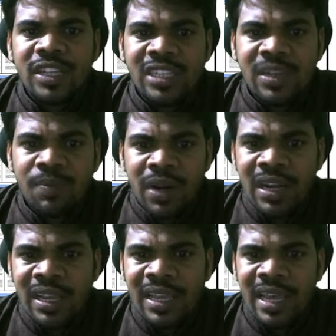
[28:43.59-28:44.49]

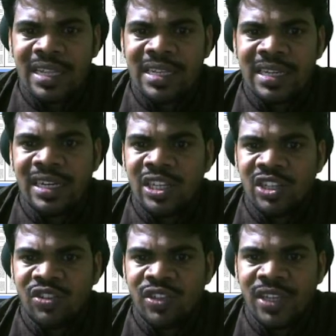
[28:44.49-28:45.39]
gibberellic acid
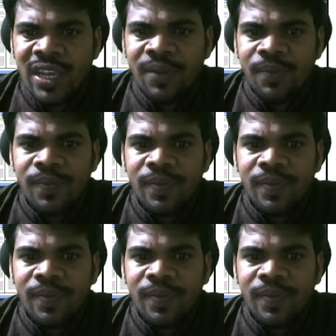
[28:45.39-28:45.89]
GA